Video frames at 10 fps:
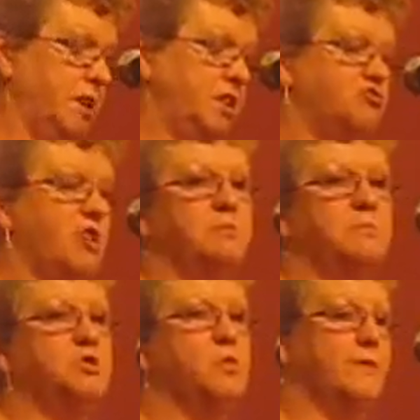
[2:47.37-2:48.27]
beat
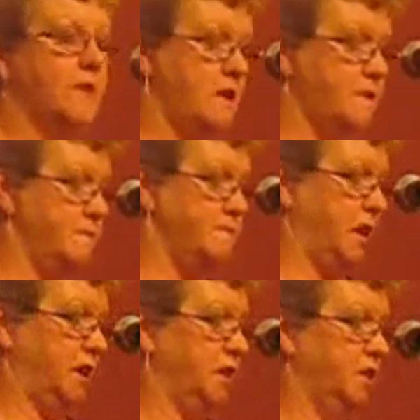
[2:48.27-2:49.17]
drums with verve and
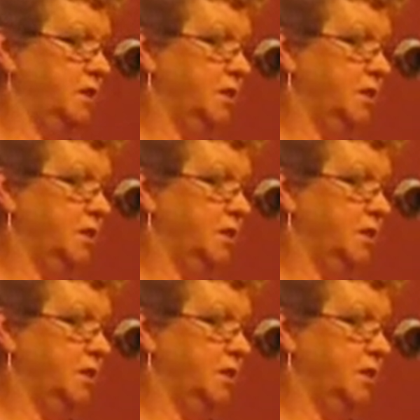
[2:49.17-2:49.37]
vigour,